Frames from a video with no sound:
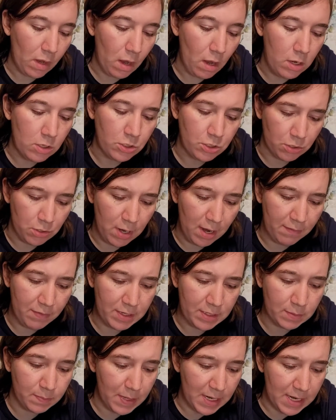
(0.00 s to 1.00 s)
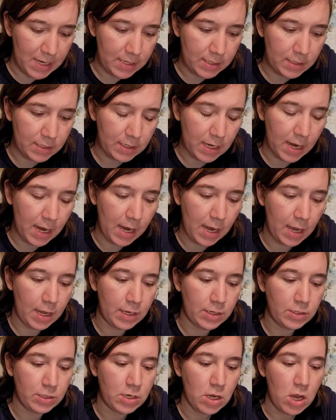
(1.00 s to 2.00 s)
So you have this piece
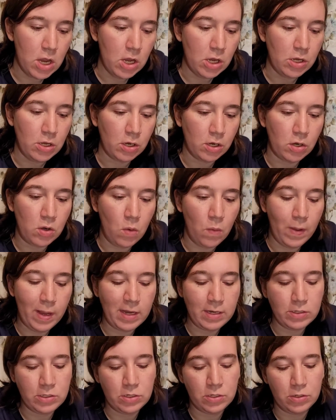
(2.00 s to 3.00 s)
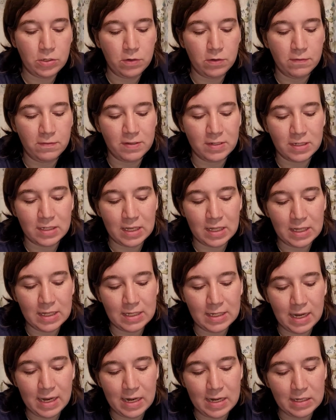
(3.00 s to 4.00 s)
and you're going to
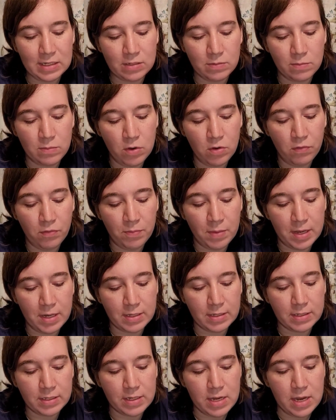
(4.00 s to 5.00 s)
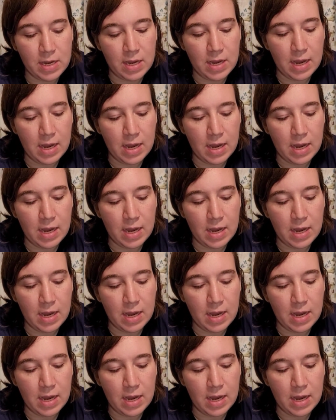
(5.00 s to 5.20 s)
facilitate its movement